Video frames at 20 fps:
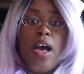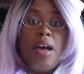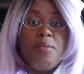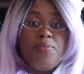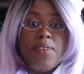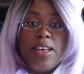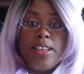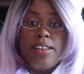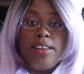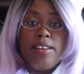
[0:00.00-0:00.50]
I
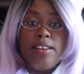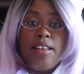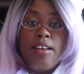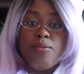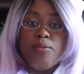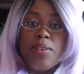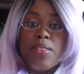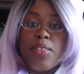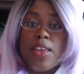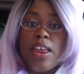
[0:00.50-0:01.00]
fell in
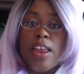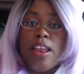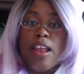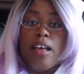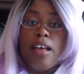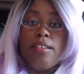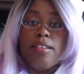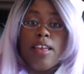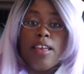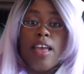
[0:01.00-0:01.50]
love with it, and
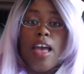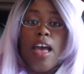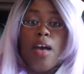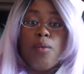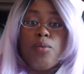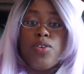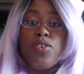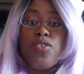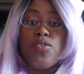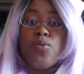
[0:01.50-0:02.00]
I was like, I
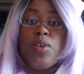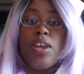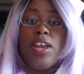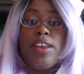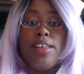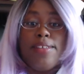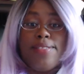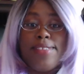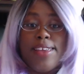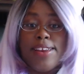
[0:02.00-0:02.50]
would do
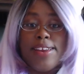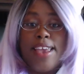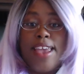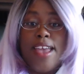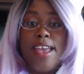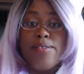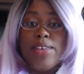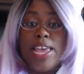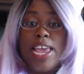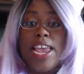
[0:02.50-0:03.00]
anything to have it.